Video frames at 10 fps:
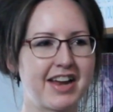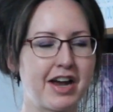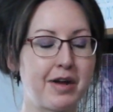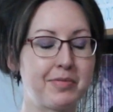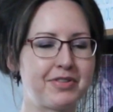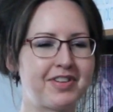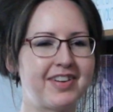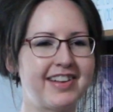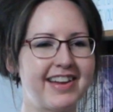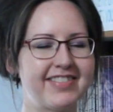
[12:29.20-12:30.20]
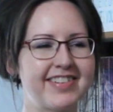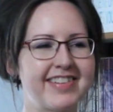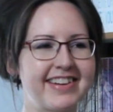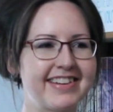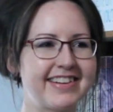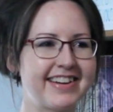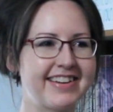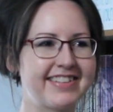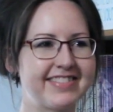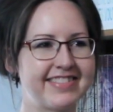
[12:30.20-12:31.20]
I'm sure she'd laugh at
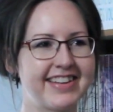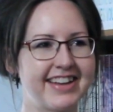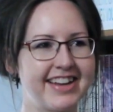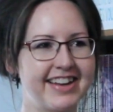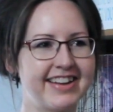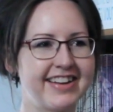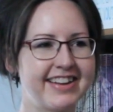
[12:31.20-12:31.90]
that.